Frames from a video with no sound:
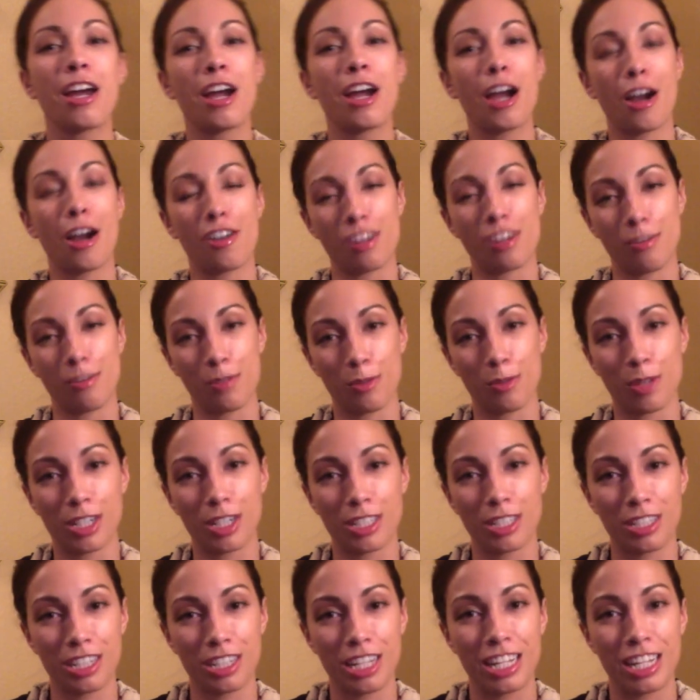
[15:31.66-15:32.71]
Alright everyone,
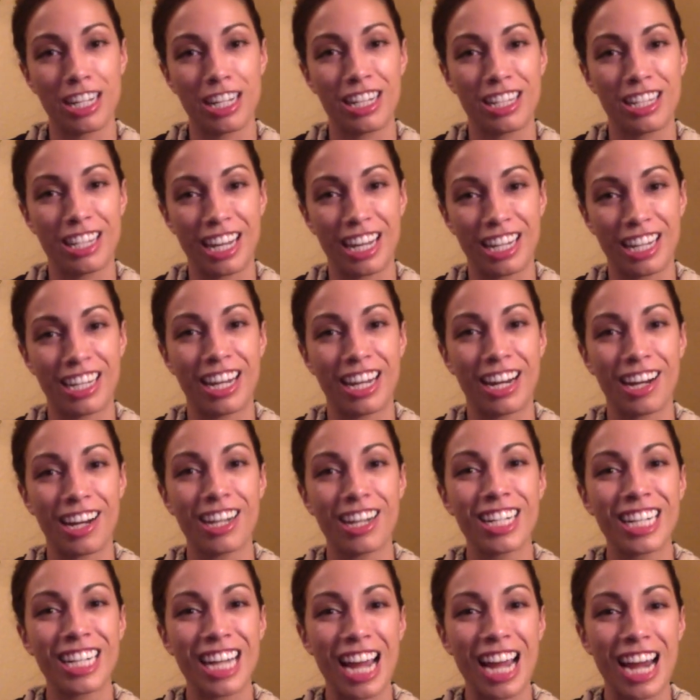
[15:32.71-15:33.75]
take care,
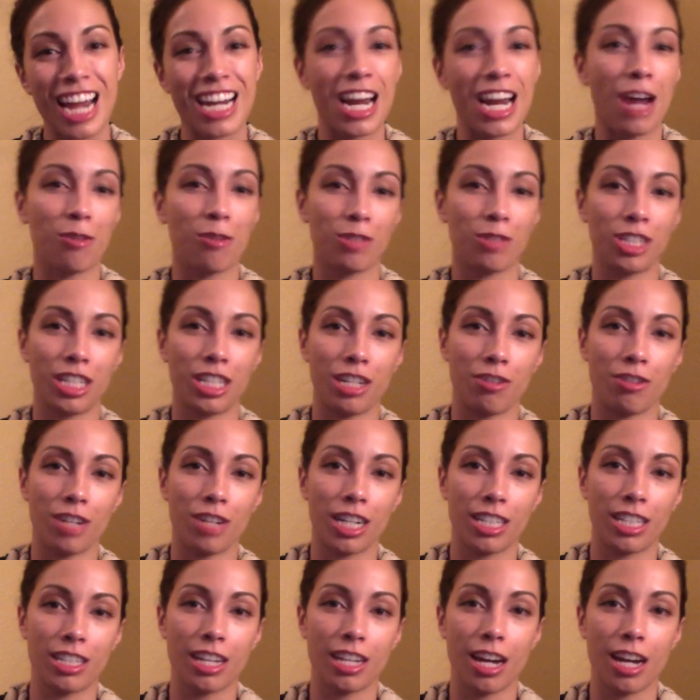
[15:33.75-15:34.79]
and I will see you
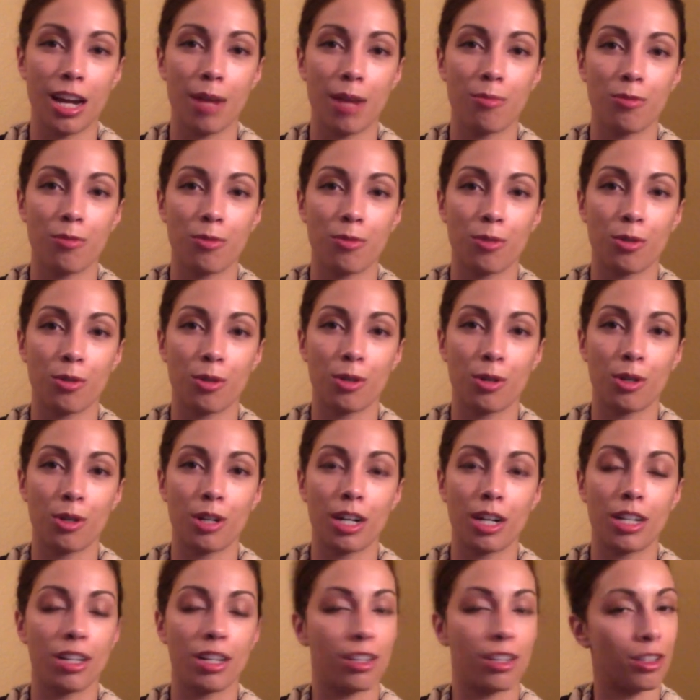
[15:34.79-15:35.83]
next time for
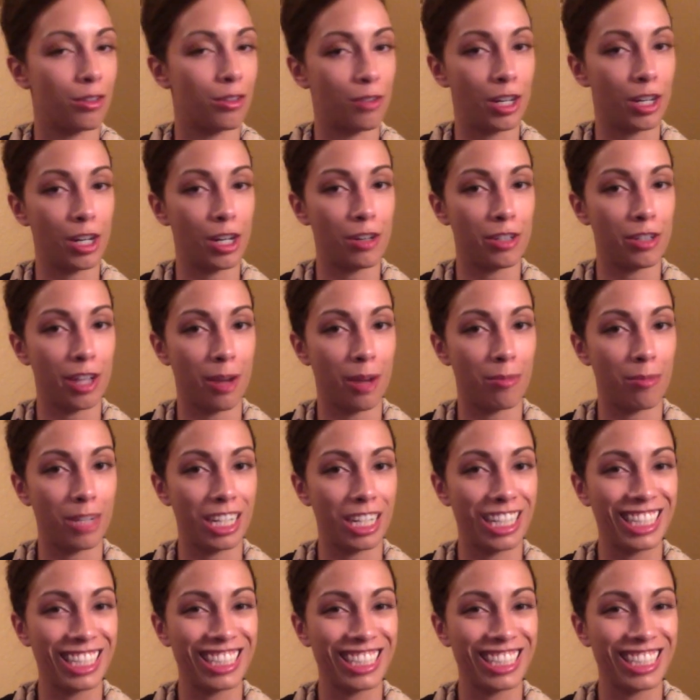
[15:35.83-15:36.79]
another video topic.